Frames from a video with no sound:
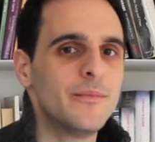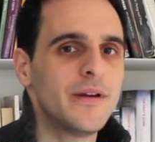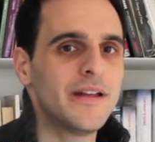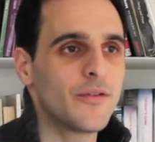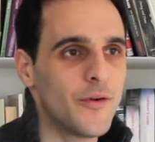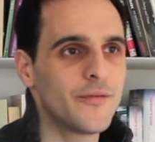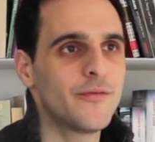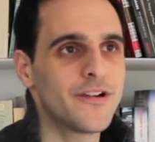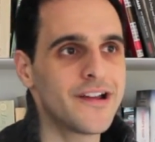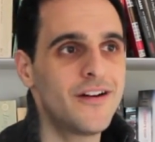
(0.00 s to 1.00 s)
It's often
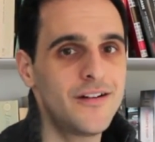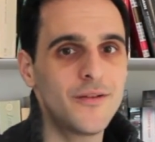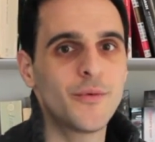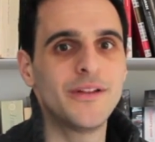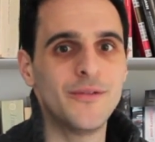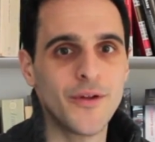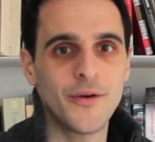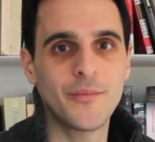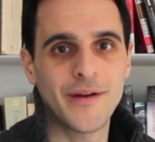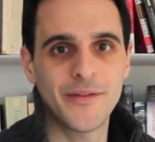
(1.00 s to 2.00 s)
very hard when you know
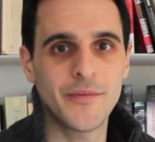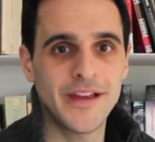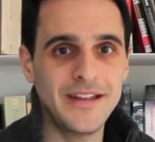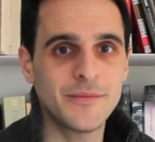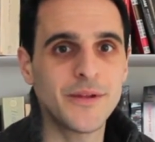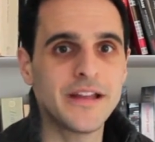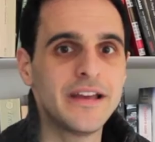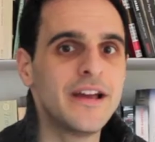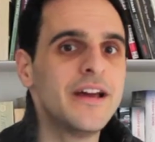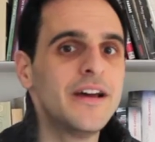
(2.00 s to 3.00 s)
about something
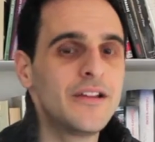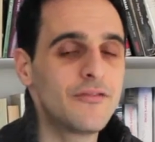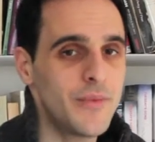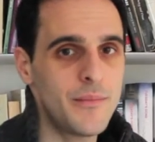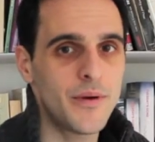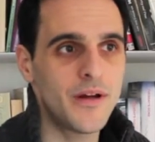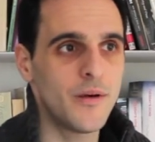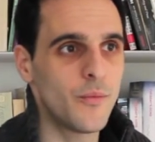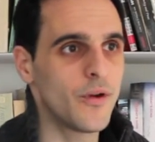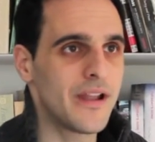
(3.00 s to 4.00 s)
intimately to remember
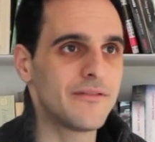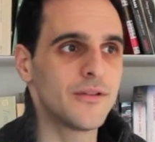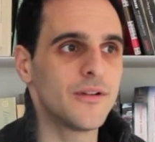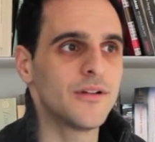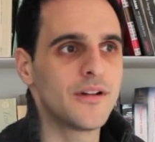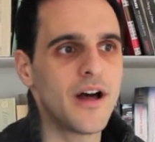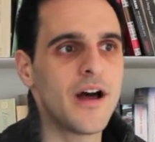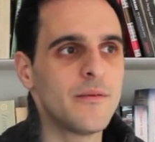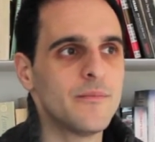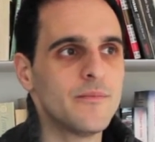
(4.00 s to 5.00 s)
what level
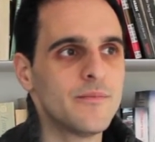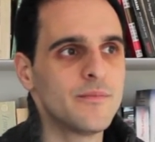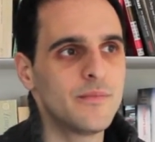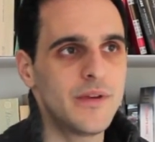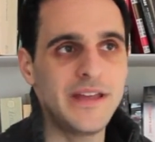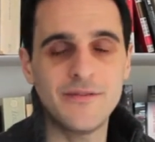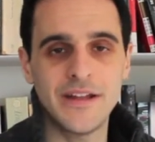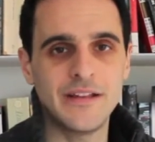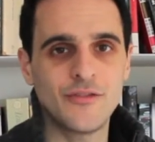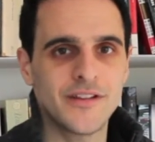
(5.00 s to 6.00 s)
even
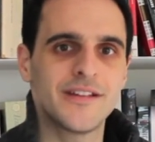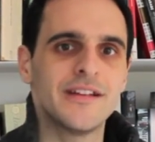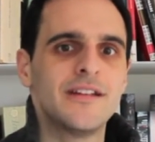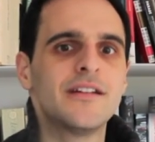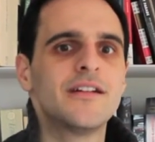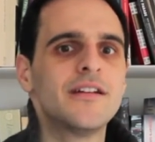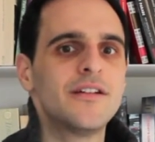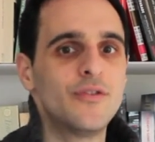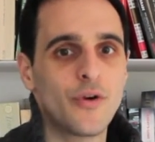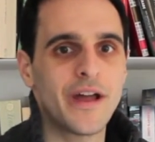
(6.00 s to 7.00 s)
interested
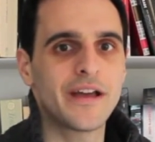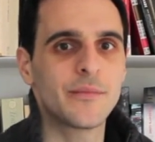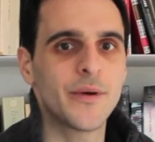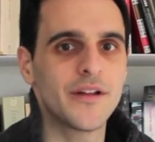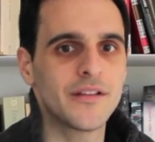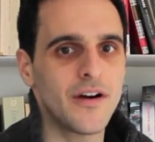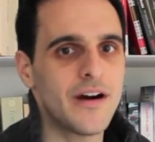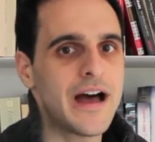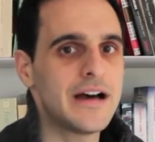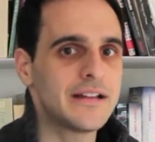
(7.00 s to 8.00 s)
non-experts
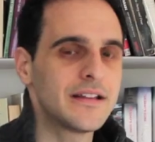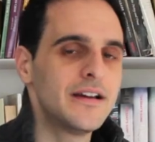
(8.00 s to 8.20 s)
are at.